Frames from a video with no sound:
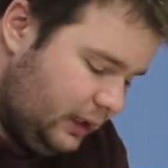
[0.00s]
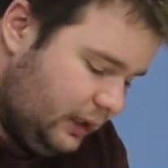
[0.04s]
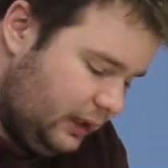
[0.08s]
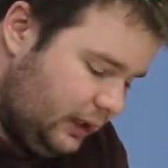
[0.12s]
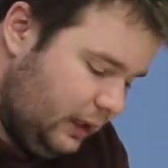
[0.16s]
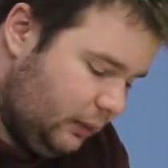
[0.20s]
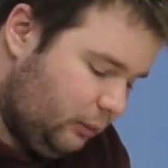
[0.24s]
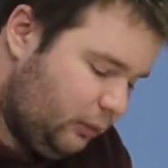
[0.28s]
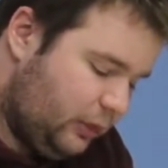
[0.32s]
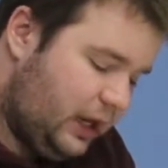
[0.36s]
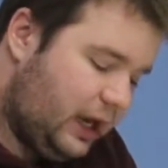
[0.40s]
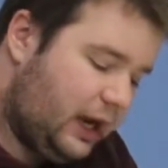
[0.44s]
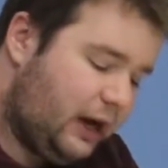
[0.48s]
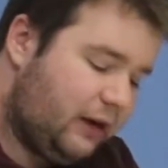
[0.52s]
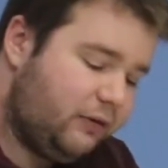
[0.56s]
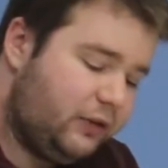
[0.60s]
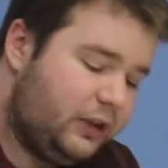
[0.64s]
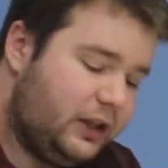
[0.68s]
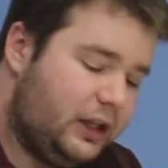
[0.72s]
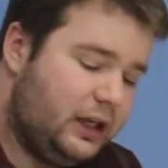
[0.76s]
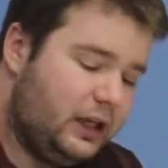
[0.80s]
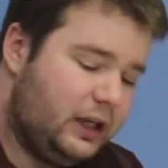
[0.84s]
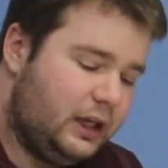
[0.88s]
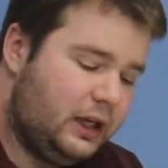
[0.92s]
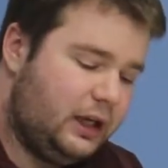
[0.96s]
Then we have
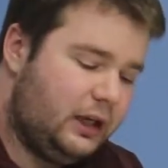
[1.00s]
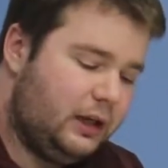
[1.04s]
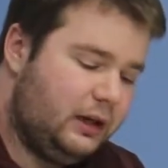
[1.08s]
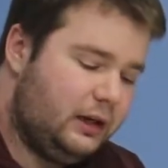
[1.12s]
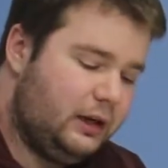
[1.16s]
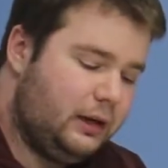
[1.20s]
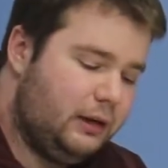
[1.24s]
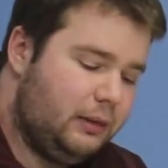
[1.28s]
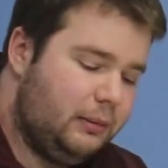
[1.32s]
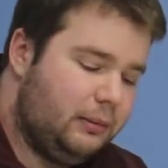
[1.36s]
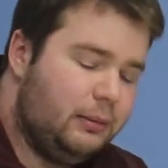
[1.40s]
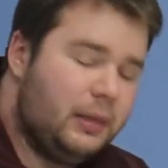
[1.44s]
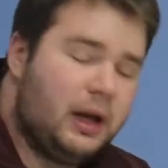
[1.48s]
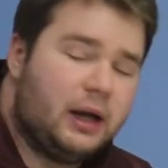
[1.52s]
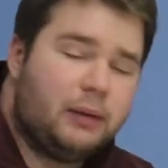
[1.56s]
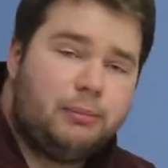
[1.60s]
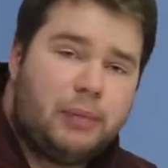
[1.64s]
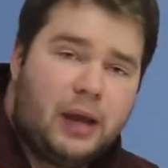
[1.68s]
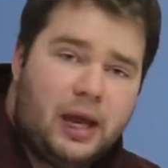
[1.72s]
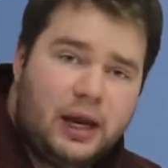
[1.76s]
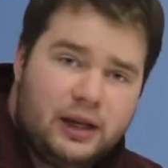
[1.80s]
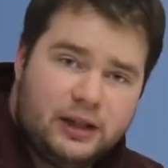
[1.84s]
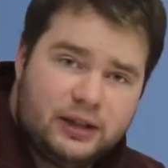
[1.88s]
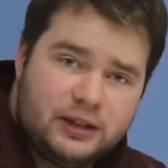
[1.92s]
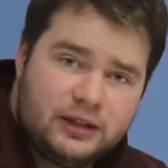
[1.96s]
the
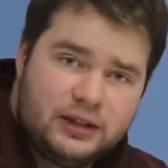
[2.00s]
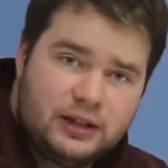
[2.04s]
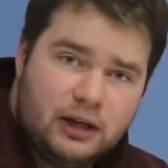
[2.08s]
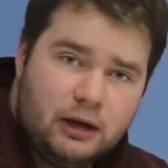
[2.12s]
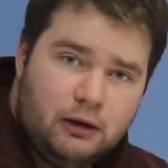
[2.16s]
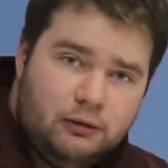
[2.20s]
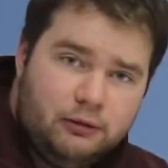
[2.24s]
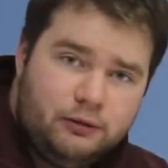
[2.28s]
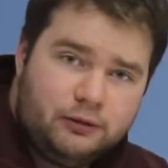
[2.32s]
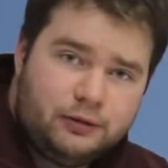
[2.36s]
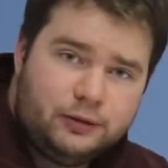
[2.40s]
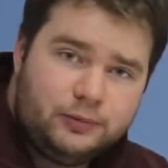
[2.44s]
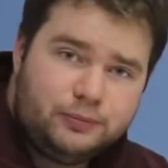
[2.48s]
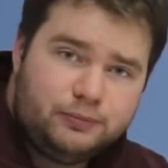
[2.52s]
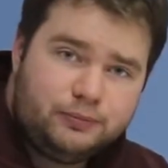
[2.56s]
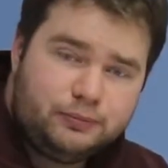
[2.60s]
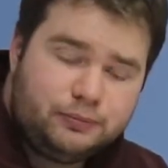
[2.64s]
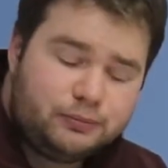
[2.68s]
MetPen itself,